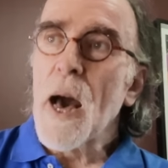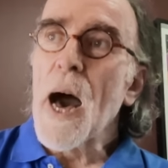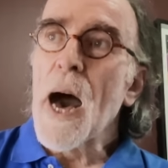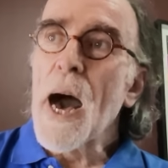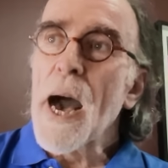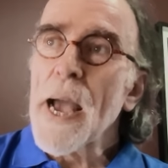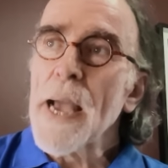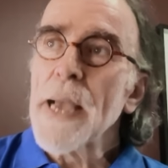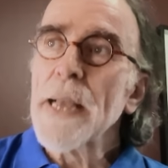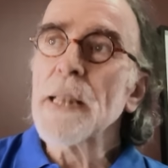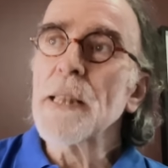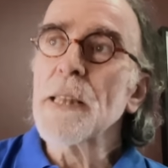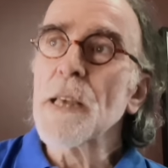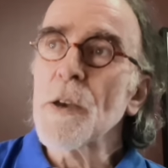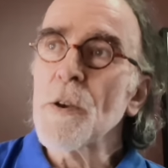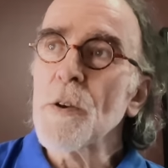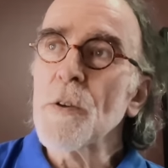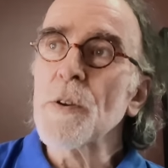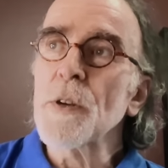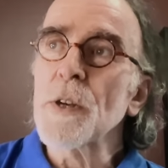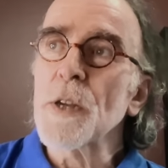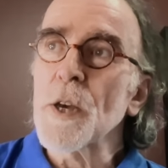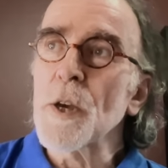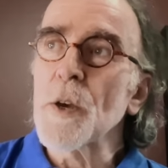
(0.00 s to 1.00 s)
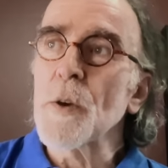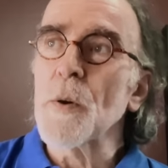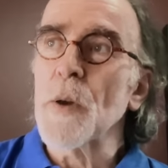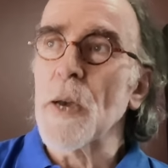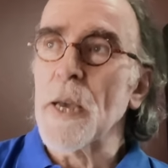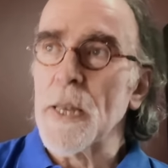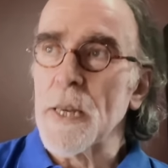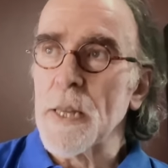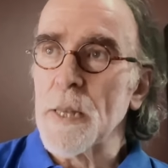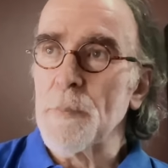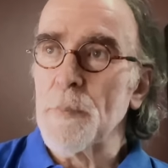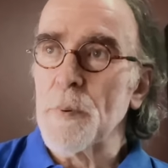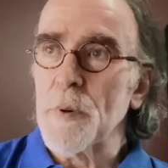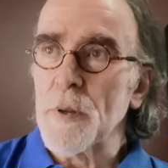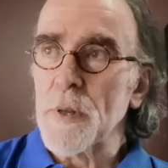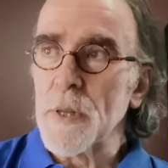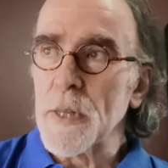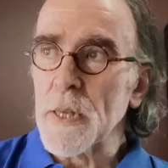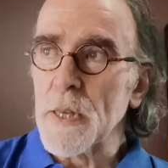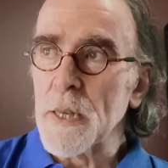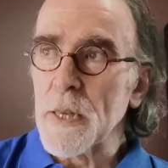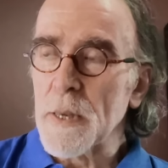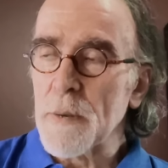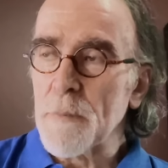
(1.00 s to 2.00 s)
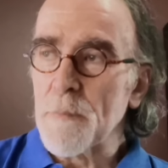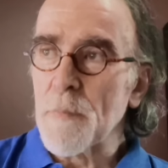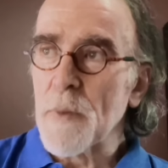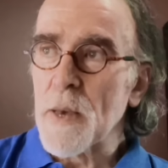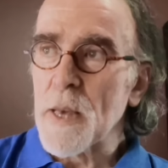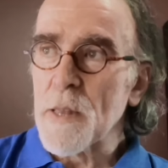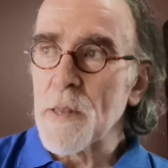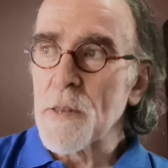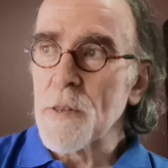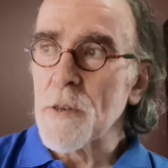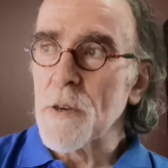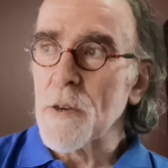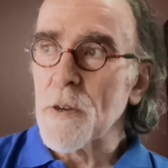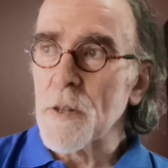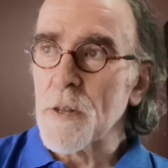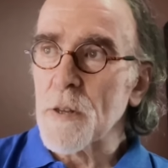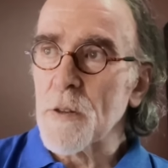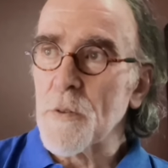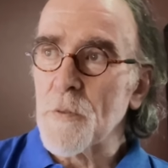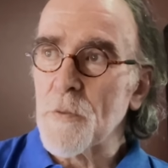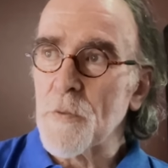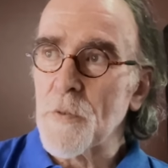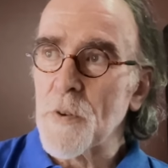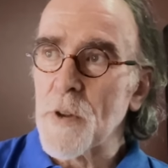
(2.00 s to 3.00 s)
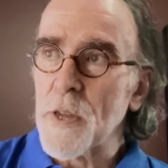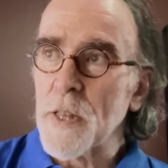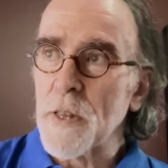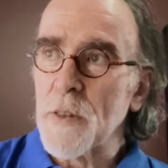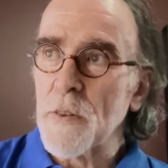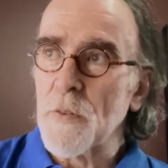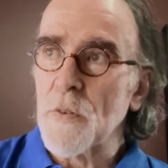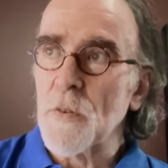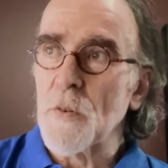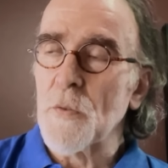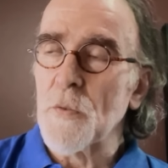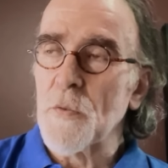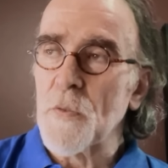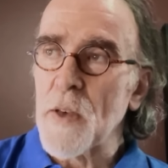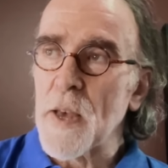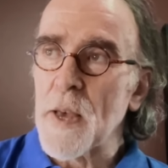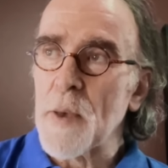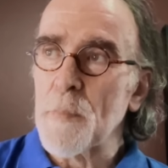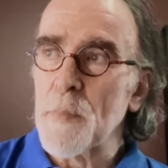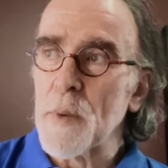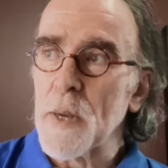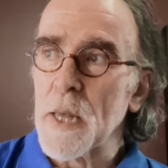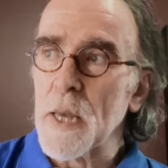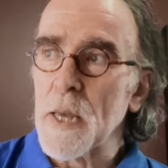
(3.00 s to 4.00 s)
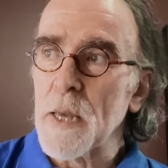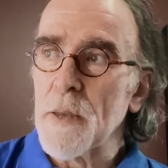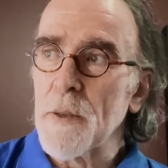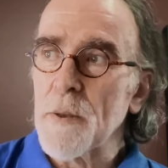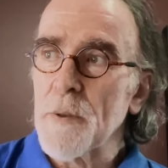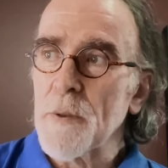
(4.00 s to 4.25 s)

I don't know anybody in my circle of friends or family